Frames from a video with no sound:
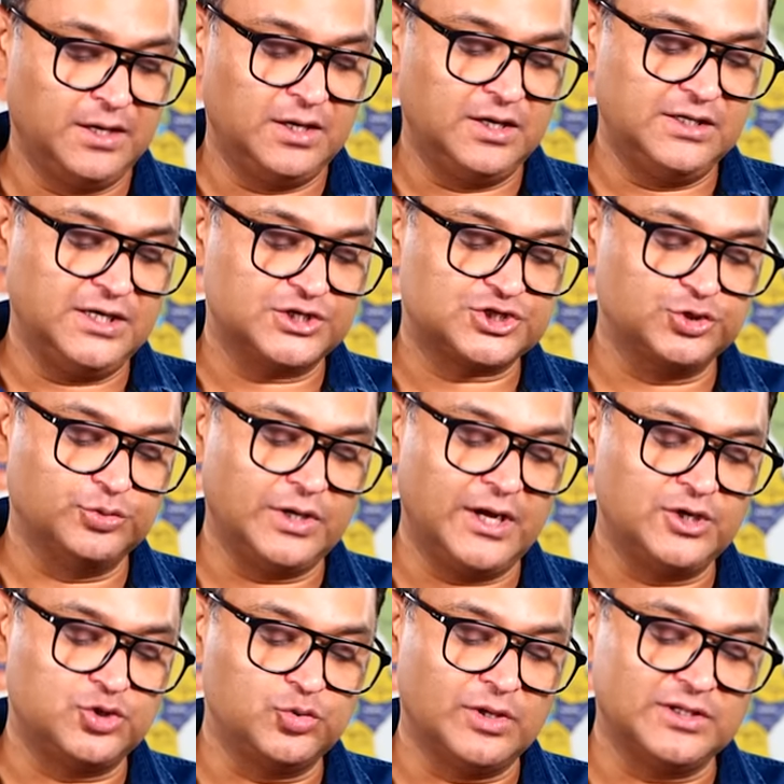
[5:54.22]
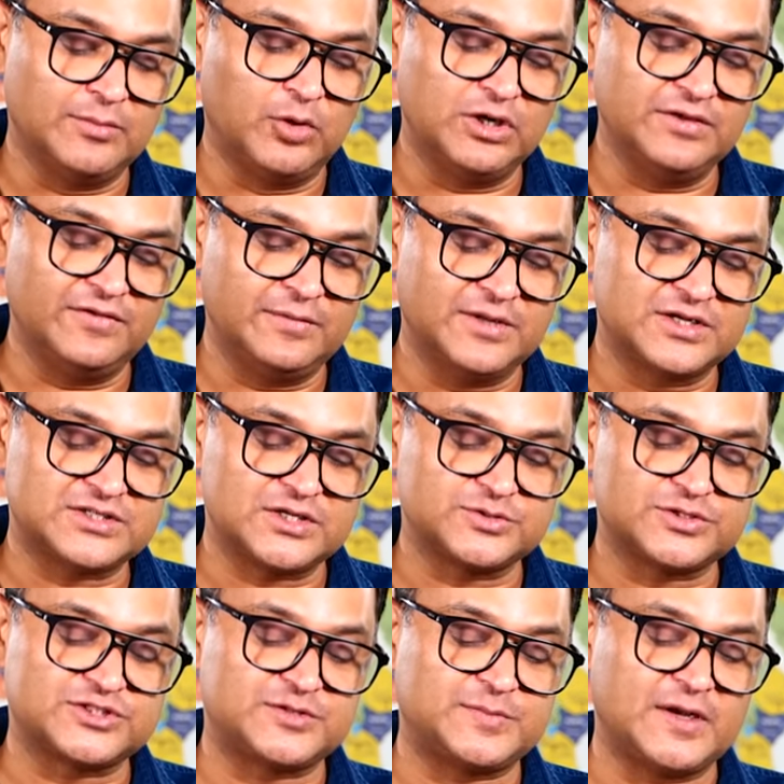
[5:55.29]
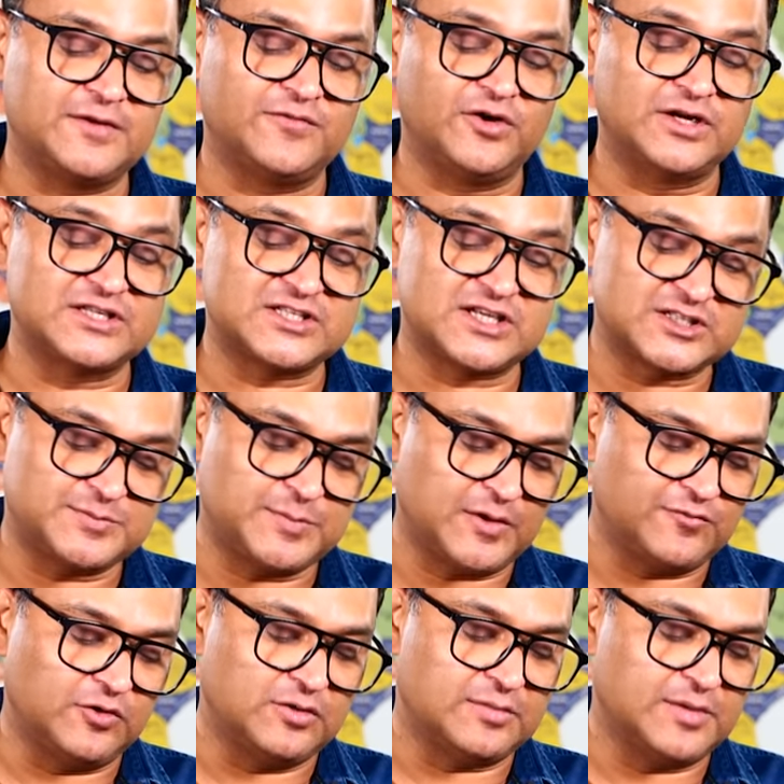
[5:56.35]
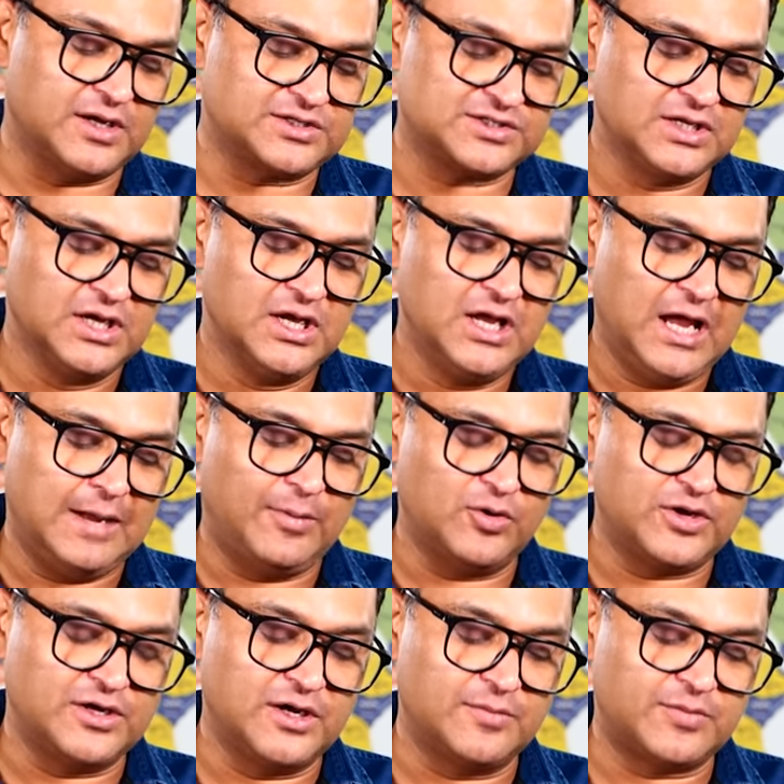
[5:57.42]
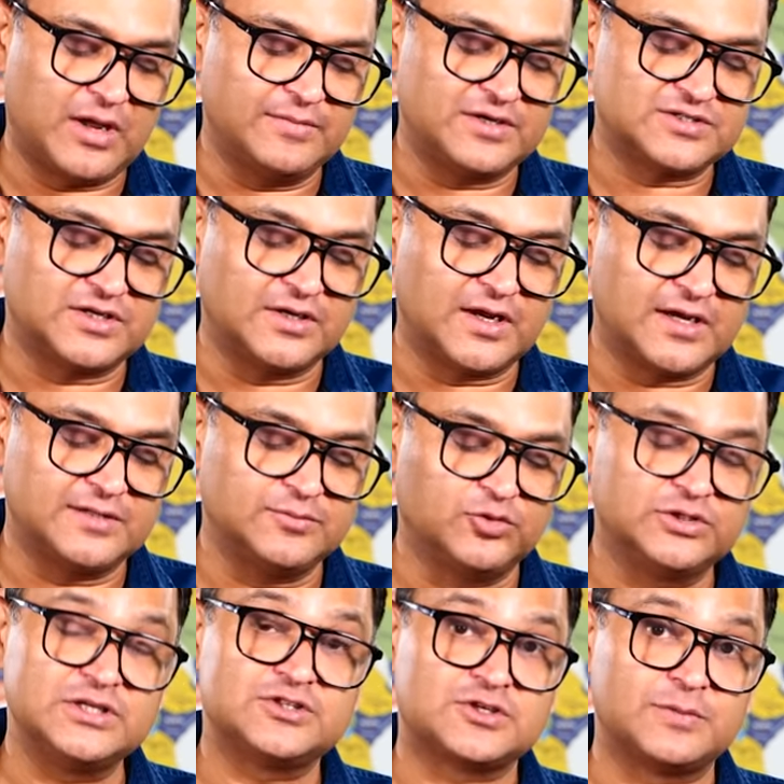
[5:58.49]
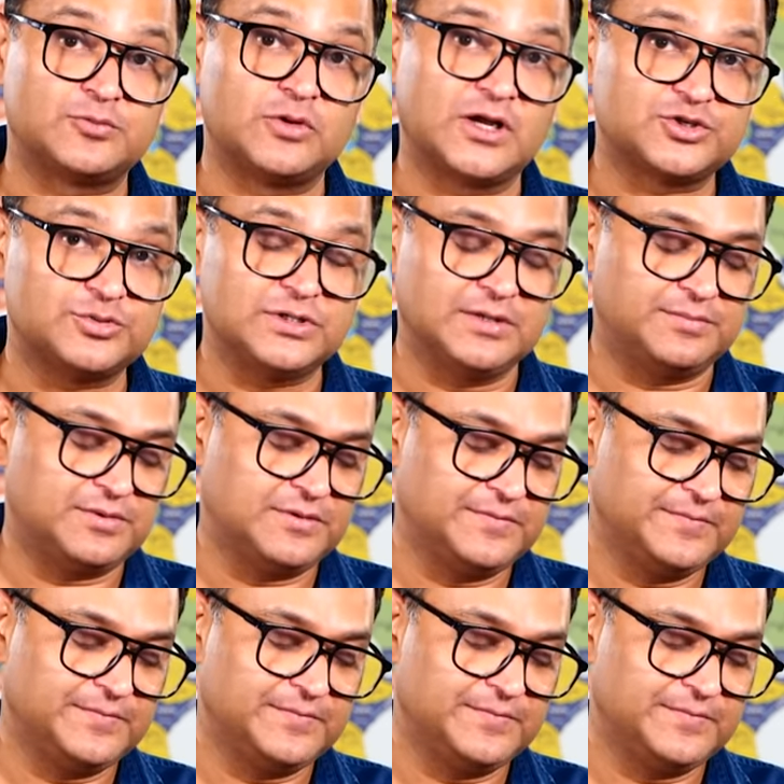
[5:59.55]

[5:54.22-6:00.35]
Earlier, Shiuna and two other Maldivian ministers were suspended for disrespectful remarks about Indian Prime Minister Narendra Modi's trip to Lakshadweep.